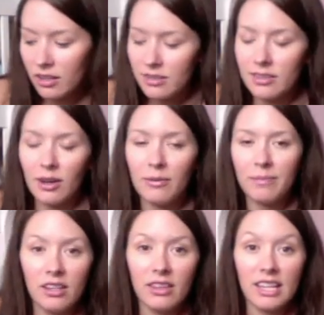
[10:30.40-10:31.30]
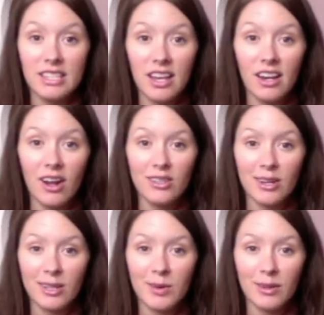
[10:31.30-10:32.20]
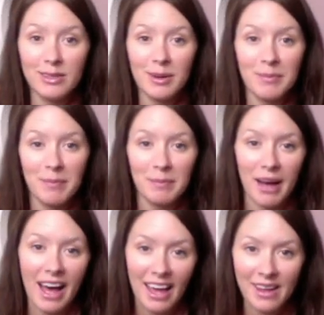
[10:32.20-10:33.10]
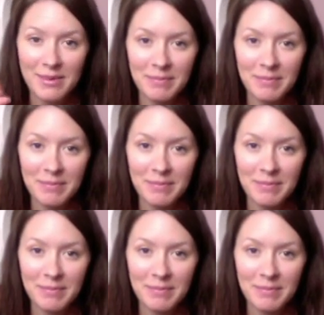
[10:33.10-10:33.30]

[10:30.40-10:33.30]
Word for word: So that's it. I'll talk to you all soon. Bye.